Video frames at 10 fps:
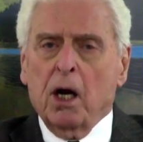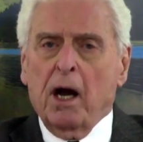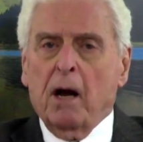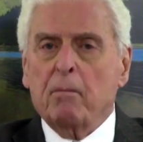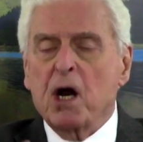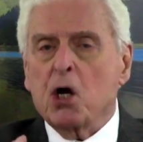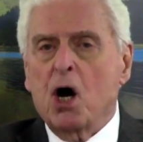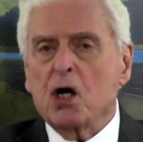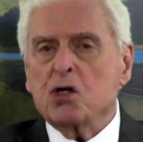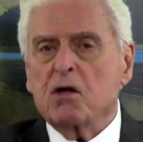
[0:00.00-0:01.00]
and
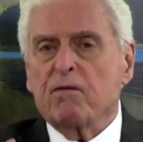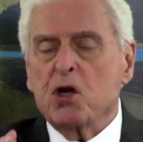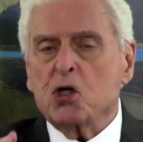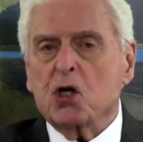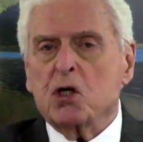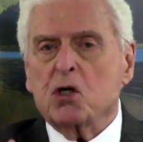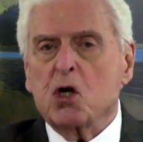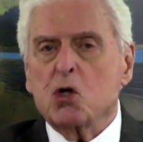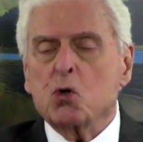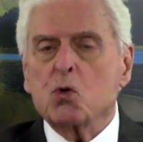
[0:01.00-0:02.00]
because of the
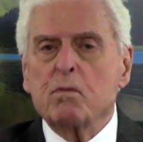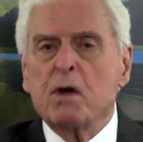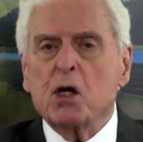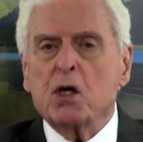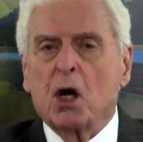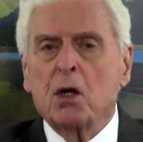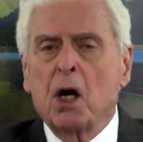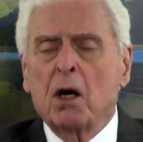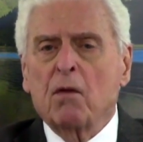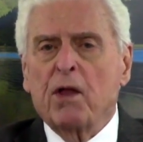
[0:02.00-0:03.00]
62 million
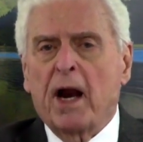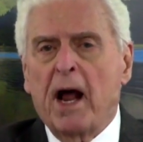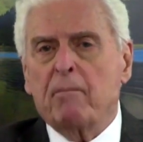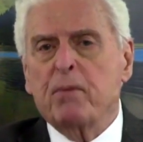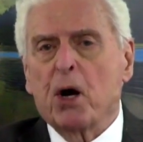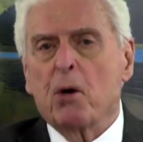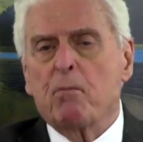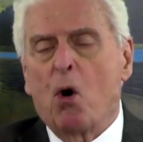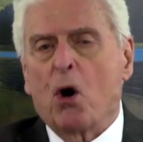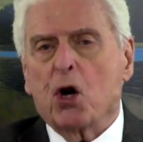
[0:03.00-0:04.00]
that have been
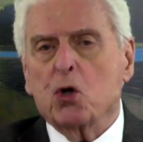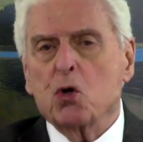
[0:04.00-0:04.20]
aborted.